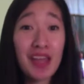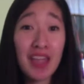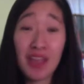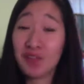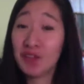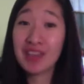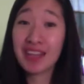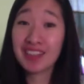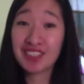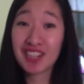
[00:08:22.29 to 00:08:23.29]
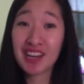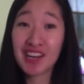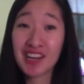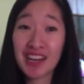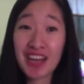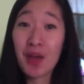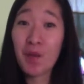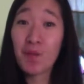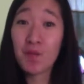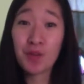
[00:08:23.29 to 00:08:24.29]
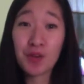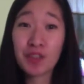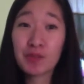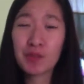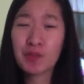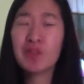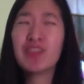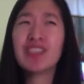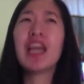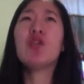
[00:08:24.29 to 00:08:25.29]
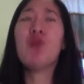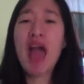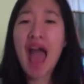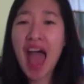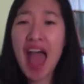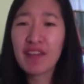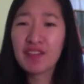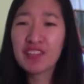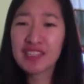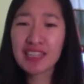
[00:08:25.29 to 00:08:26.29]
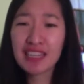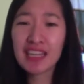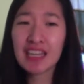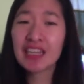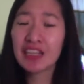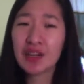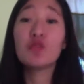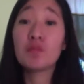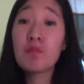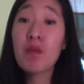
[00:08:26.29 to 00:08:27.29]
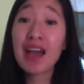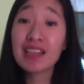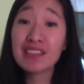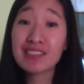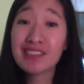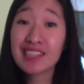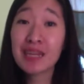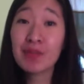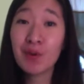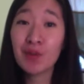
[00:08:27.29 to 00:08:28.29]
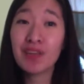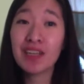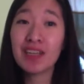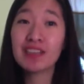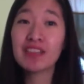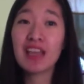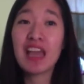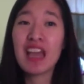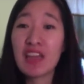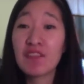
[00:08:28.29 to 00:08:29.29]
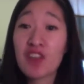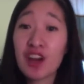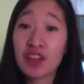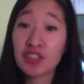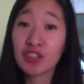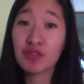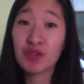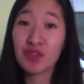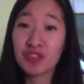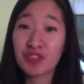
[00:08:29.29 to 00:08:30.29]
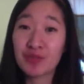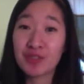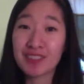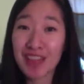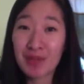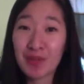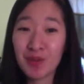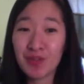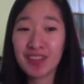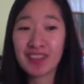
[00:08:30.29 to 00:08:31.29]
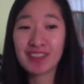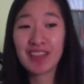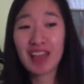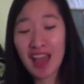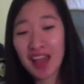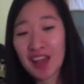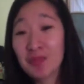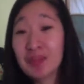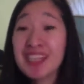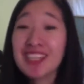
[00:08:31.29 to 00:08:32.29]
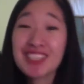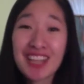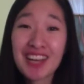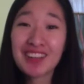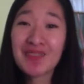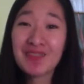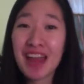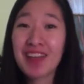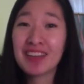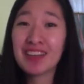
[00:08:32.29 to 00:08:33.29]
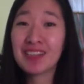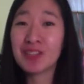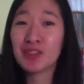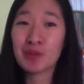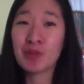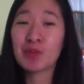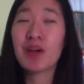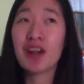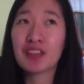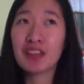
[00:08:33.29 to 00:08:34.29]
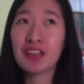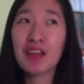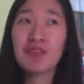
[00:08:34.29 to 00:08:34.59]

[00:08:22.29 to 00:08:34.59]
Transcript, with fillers: if you'd like to share Christmas movies that you have to see, you know, must-see movies, if not, it's gonna ruin your Christmas type of movies, please share them down in the description box. I'd love